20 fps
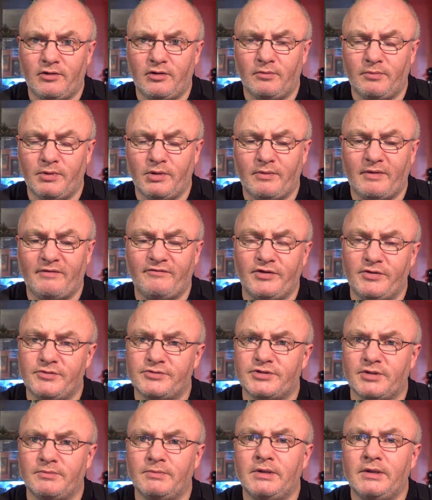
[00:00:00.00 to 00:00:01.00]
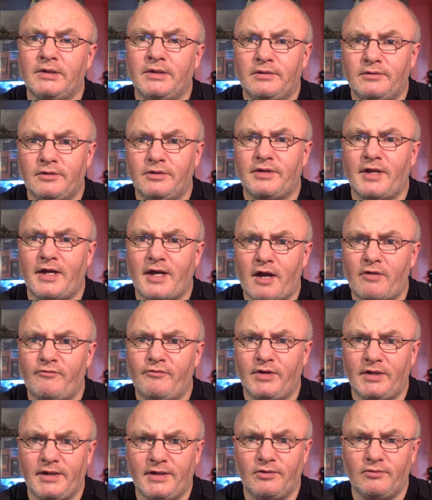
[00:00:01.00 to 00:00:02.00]
club who have used them that they are
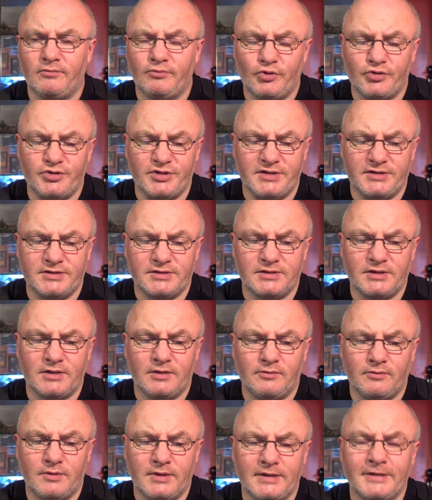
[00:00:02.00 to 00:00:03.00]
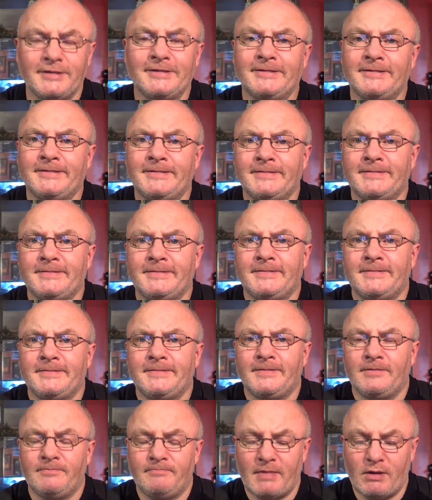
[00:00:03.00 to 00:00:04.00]
really good brushes, so
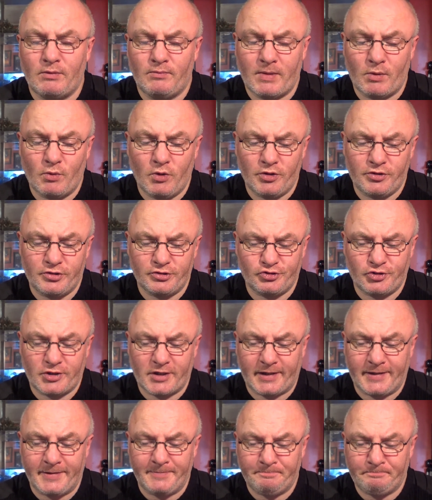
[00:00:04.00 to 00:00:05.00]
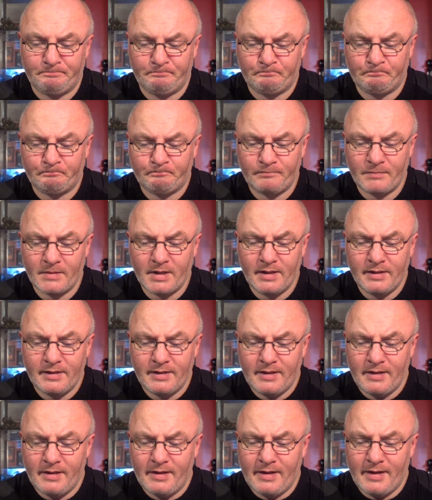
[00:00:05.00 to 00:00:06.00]
might be worth a try.
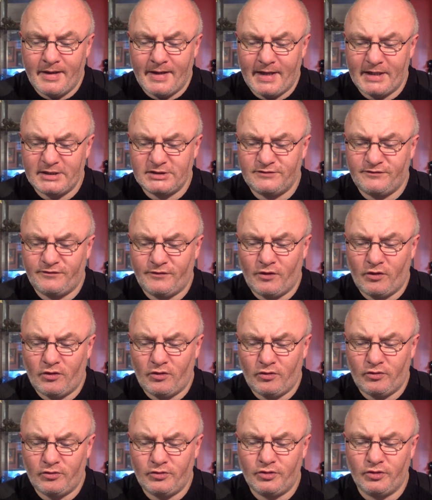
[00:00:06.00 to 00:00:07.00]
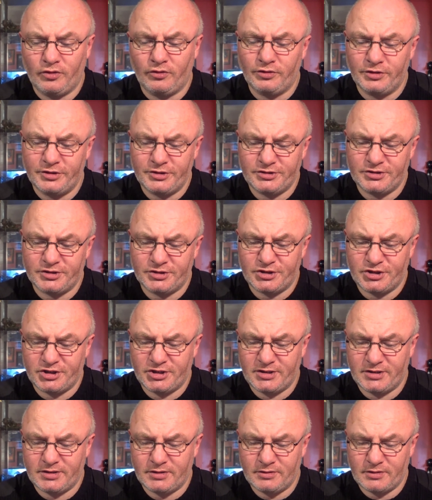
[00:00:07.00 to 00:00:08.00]
As for colours,
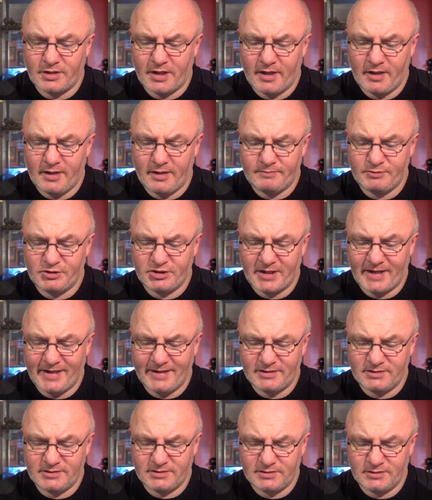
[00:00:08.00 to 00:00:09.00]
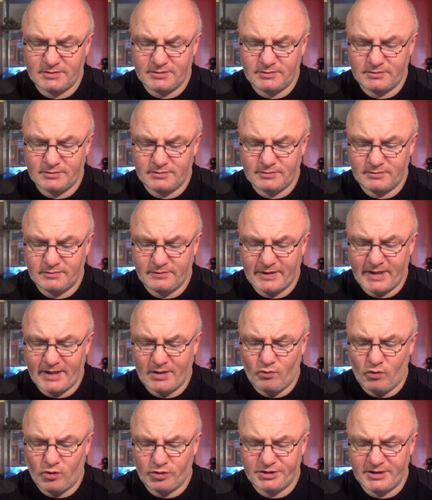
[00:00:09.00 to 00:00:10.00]
shades and
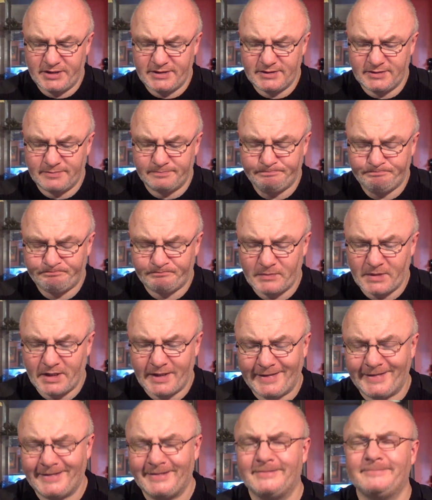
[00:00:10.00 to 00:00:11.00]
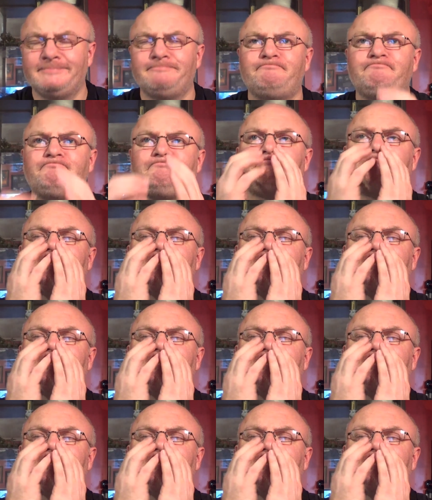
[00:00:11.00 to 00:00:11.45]
ink washes, this